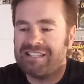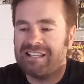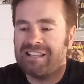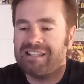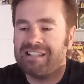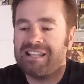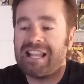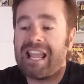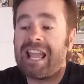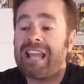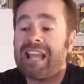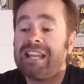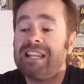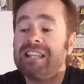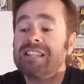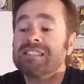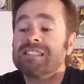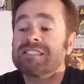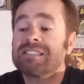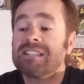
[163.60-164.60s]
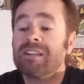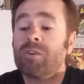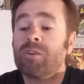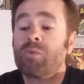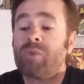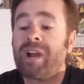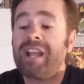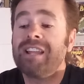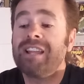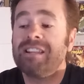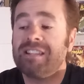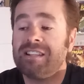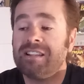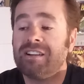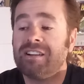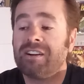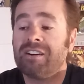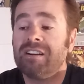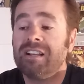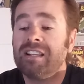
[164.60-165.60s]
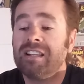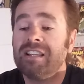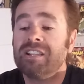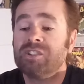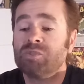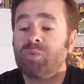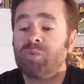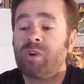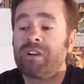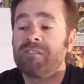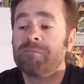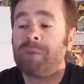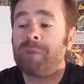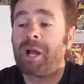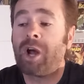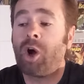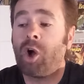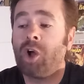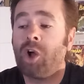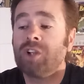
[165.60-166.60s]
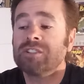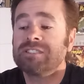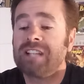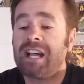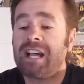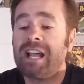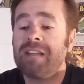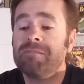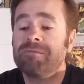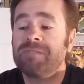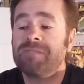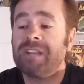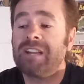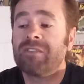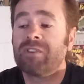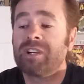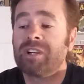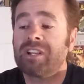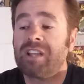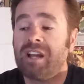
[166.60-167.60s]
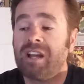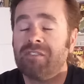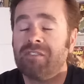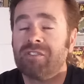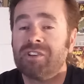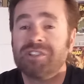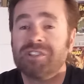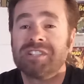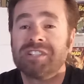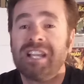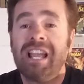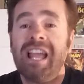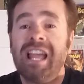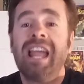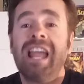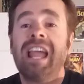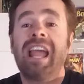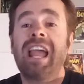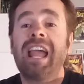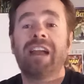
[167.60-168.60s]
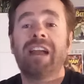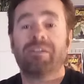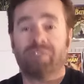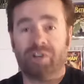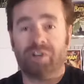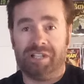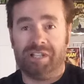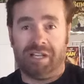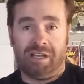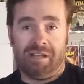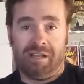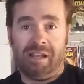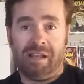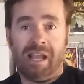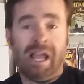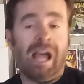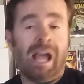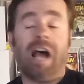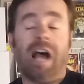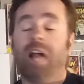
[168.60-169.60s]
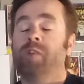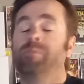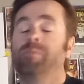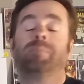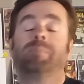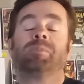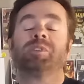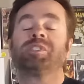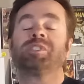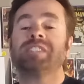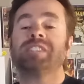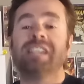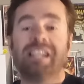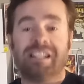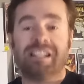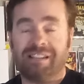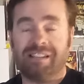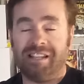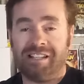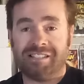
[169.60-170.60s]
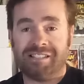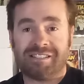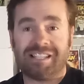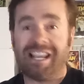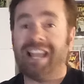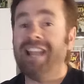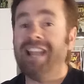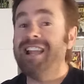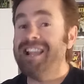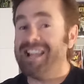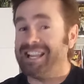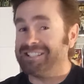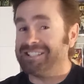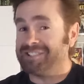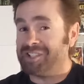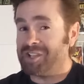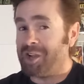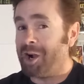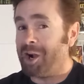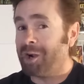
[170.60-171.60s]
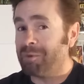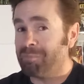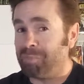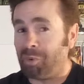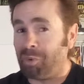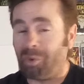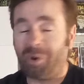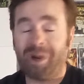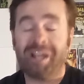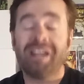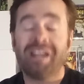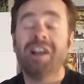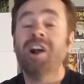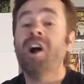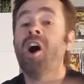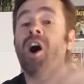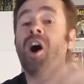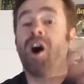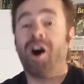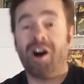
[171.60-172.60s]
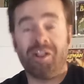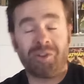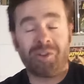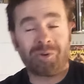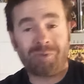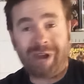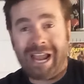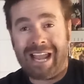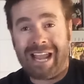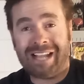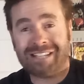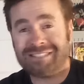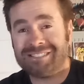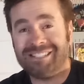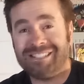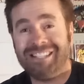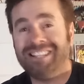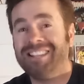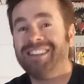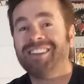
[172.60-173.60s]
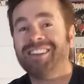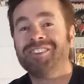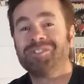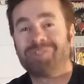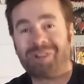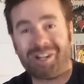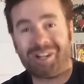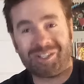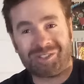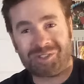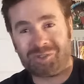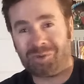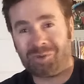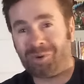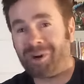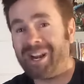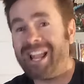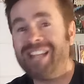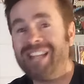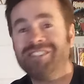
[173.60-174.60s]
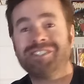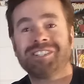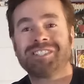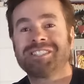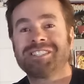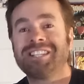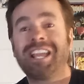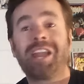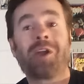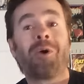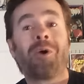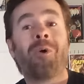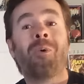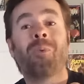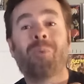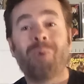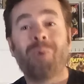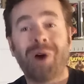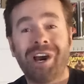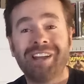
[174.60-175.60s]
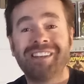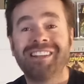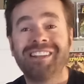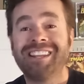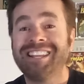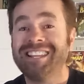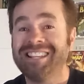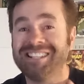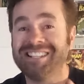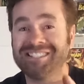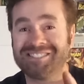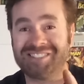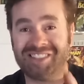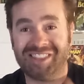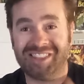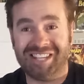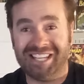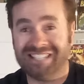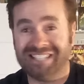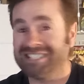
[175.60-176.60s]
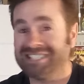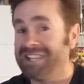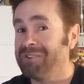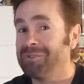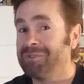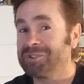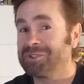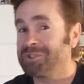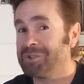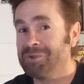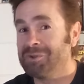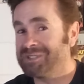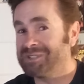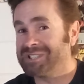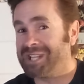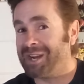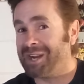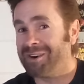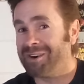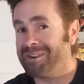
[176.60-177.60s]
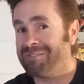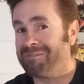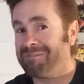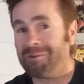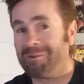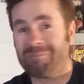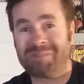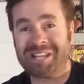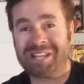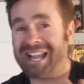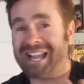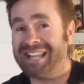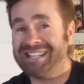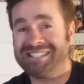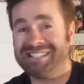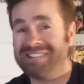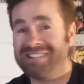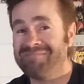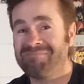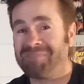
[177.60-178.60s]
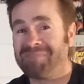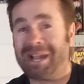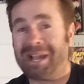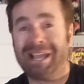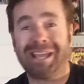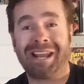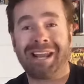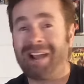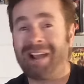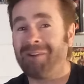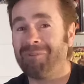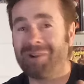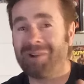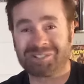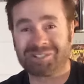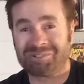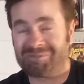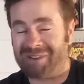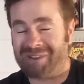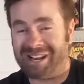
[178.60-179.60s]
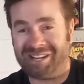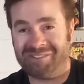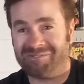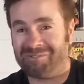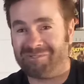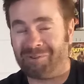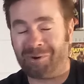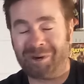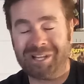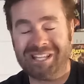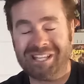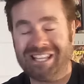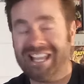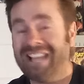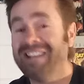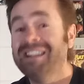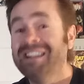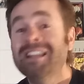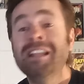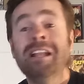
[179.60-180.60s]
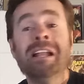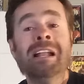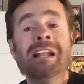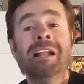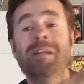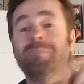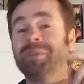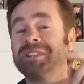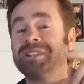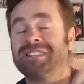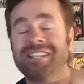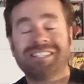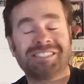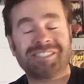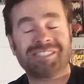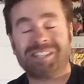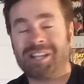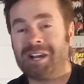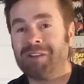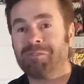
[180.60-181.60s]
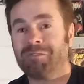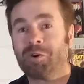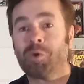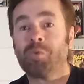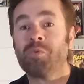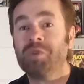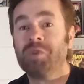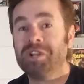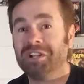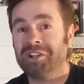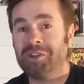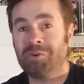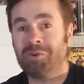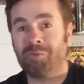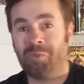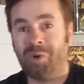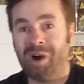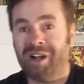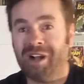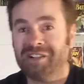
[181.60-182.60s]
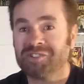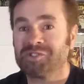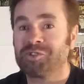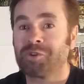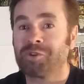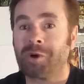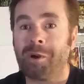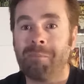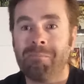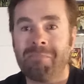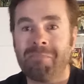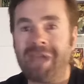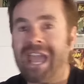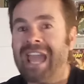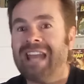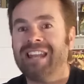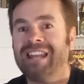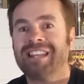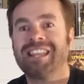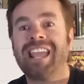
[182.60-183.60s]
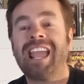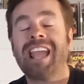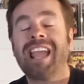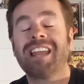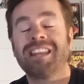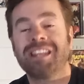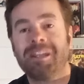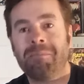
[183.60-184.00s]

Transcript: did, and this right here is one of my all-time favorite covers ever done. I remember seeing this as a young boy on the racks in a drugstore and just saying, "What is this?" It was too scary for me. I didn't buy it. I wasn't ready for it yet, but this cover really was dramatic and